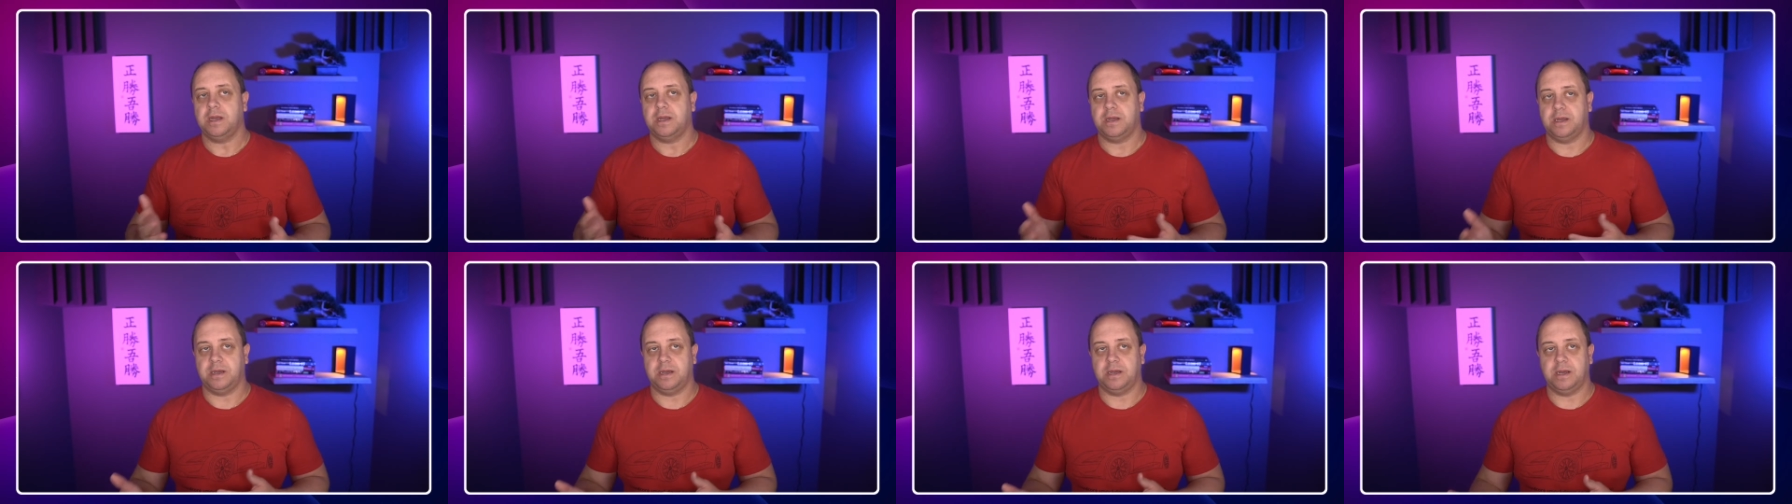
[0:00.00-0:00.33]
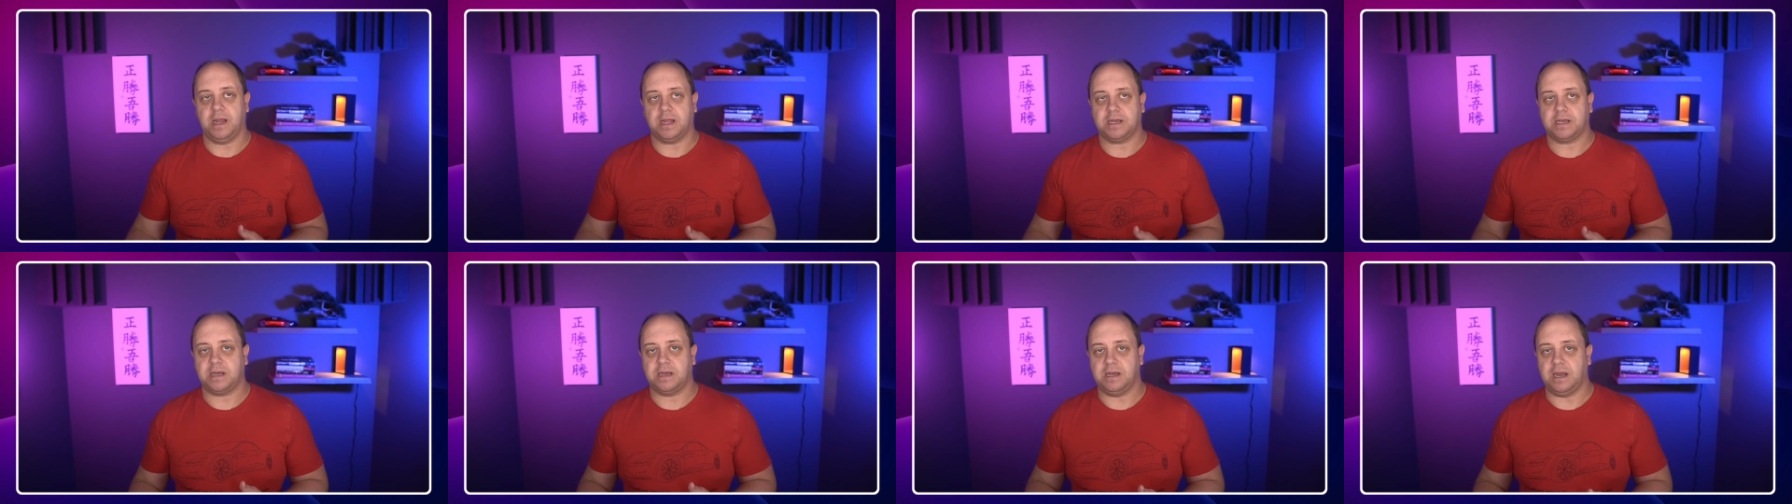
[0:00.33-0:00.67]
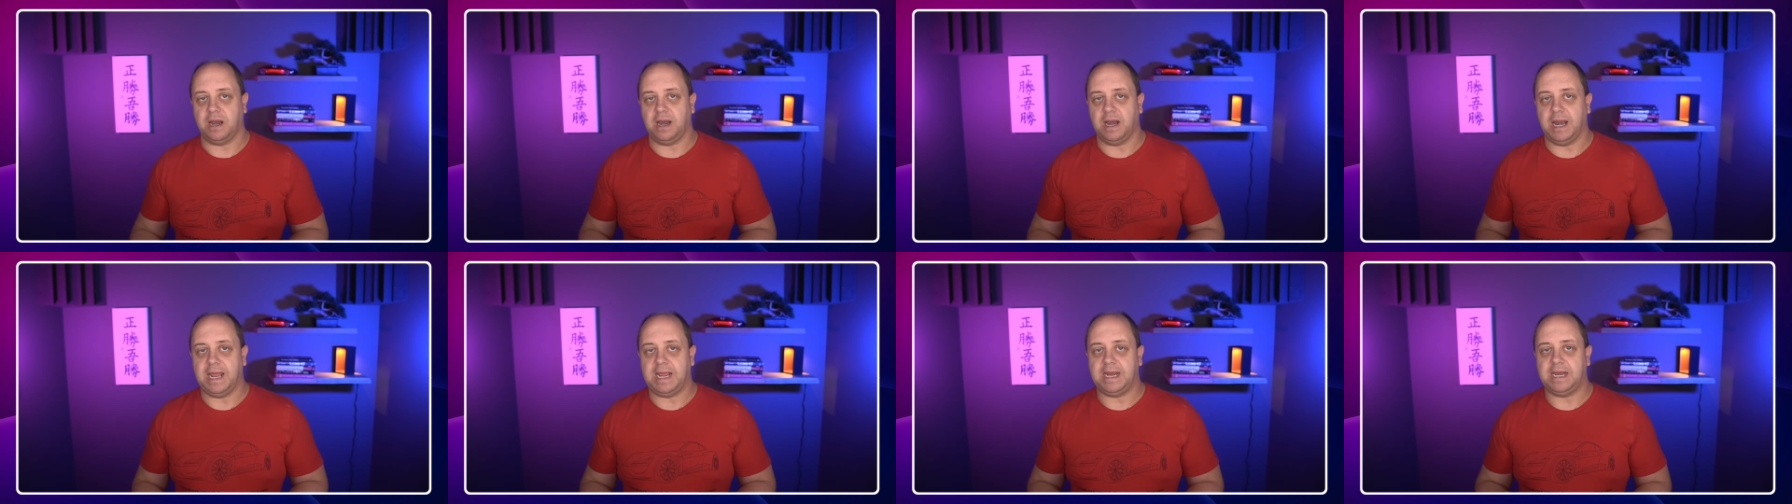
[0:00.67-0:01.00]
not
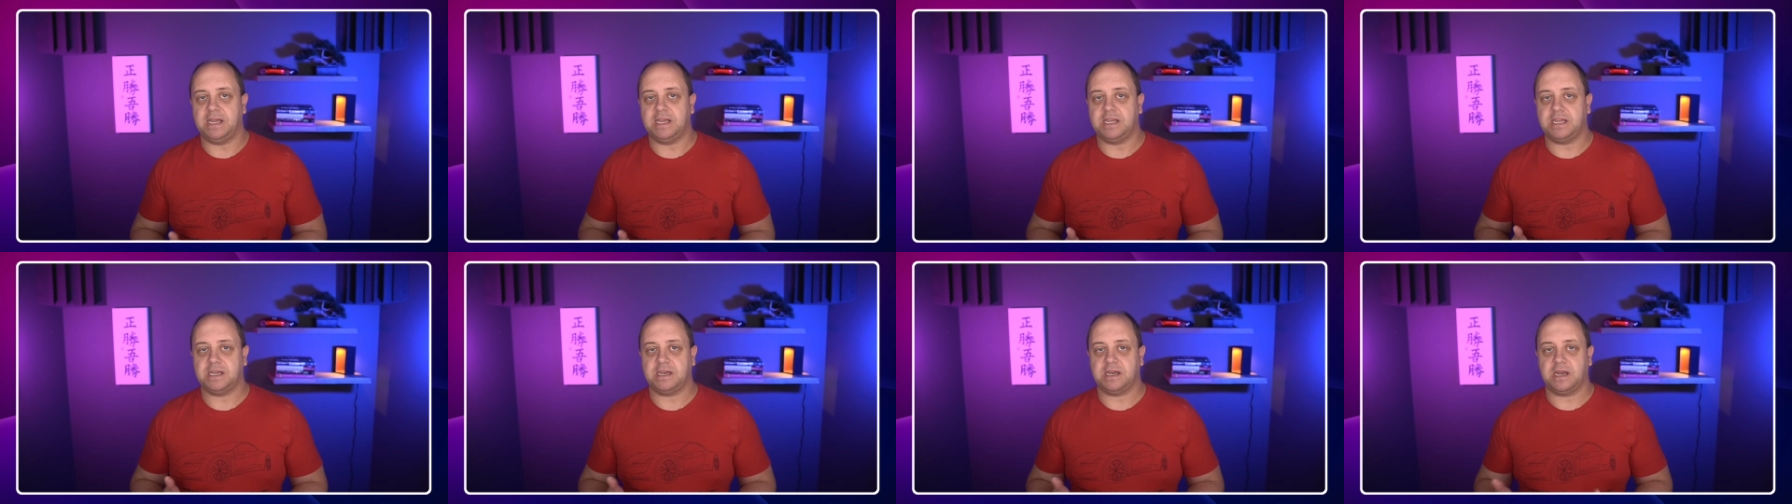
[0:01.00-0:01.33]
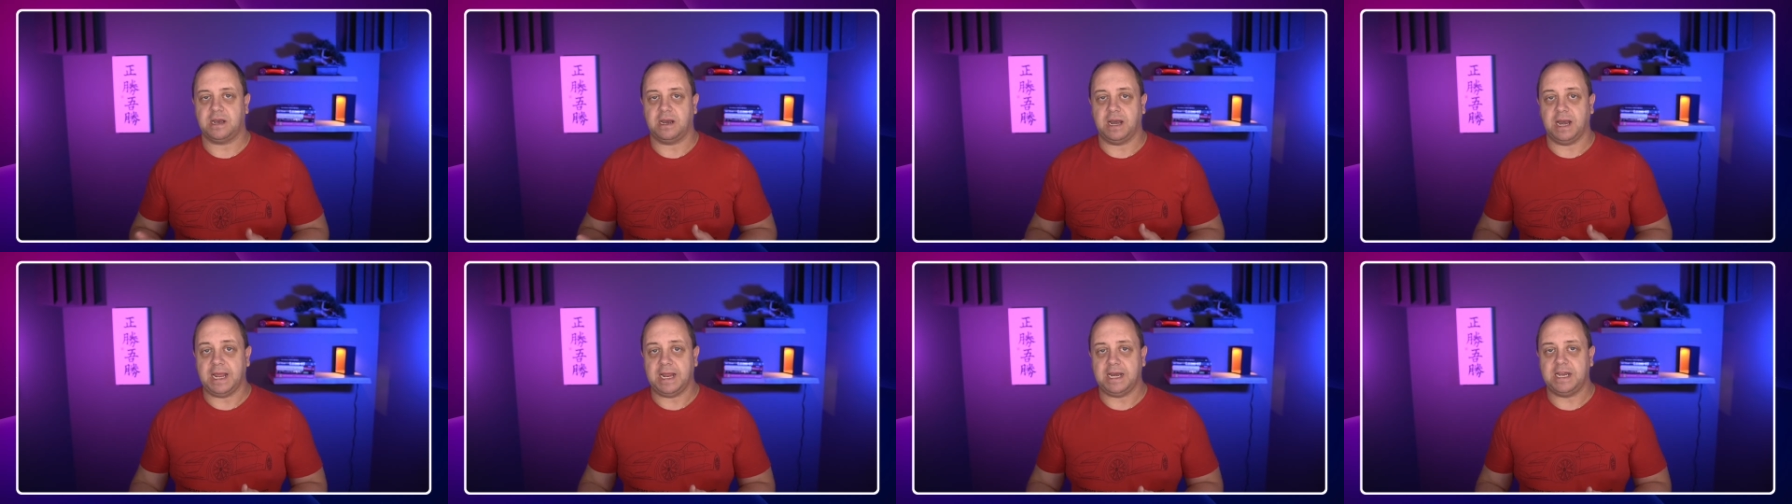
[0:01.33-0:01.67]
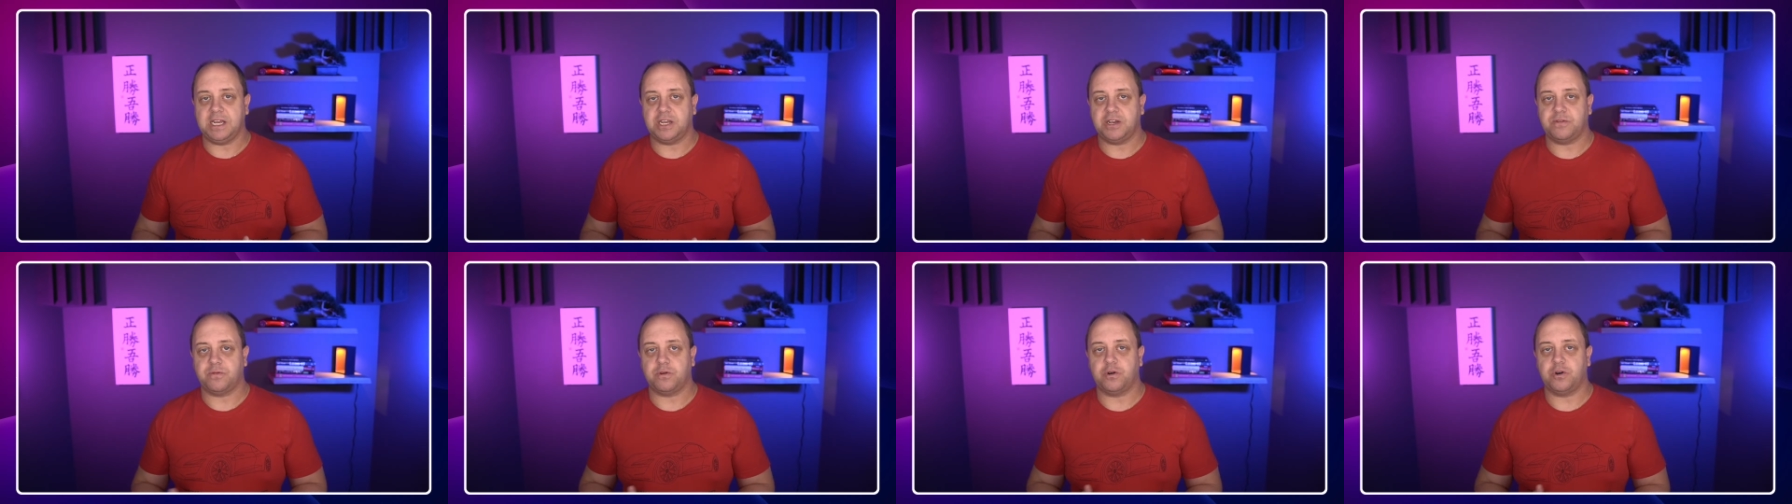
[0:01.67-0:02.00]
the latest
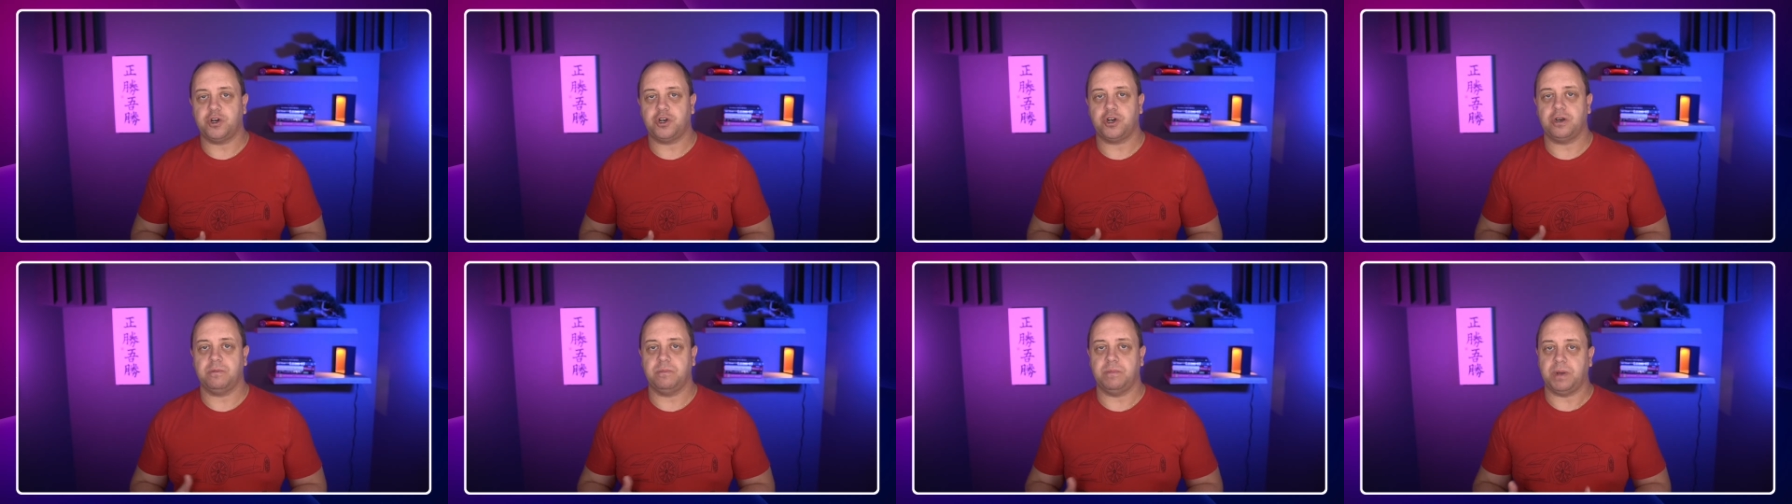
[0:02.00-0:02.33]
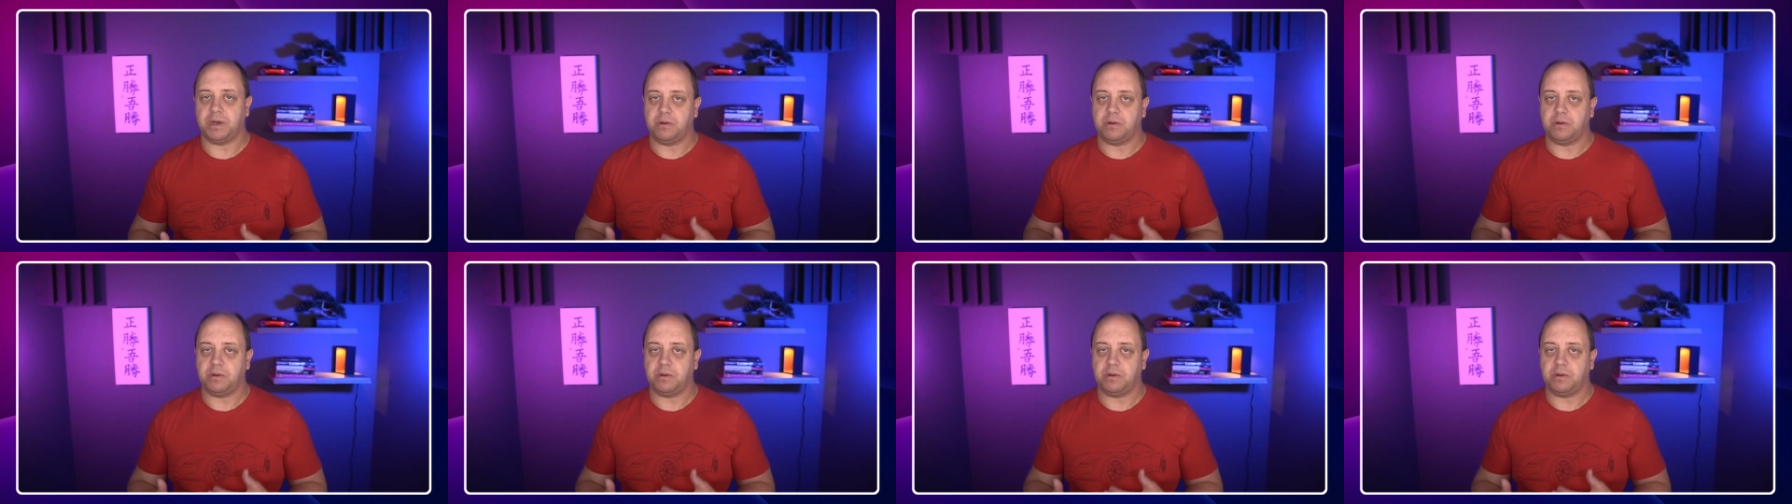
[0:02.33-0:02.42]
latest version,